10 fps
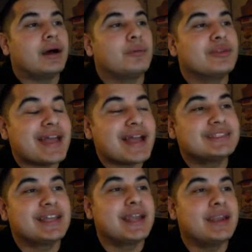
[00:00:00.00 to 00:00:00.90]
with
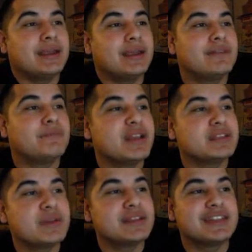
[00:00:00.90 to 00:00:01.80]
that said, if
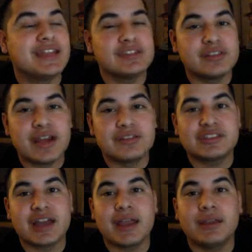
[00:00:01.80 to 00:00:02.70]
Bisping stays on the
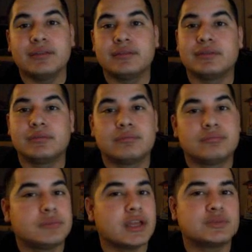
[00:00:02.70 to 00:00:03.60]
outside,
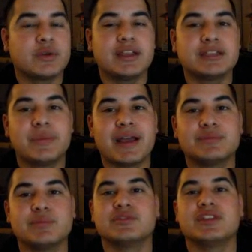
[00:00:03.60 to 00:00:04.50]
does what he does
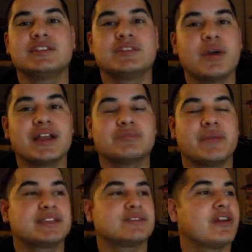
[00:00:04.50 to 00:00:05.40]
best, moves east to west,
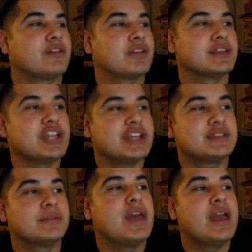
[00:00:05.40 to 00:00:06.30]
makes Wanderlei chase
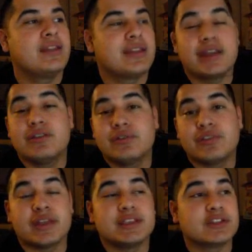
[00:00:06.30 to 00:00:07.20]
him, then I do
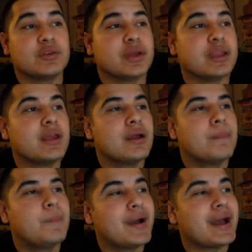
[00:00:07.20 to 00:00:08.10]
think he's going to win.
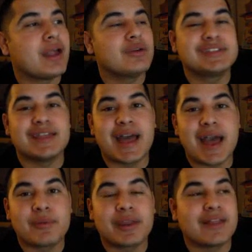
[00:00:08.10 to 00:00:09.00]
But I don't see that
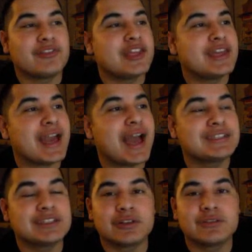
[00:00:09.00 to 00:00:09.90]
happening. I think he
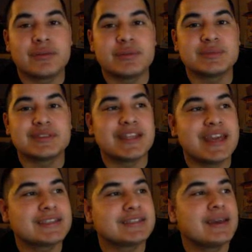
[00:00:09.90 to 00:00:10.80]
hasn't learned from his
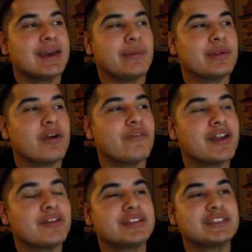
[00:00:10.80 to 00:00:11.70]
mistakes. I'm going to go
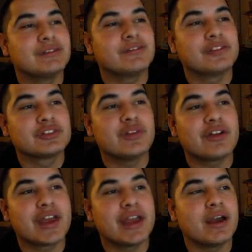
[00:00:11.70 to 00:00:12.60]
Wanderlei Silva first
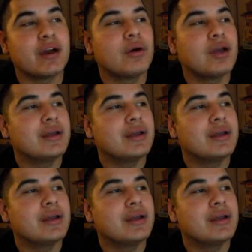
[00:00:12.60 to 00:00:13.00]
round KO.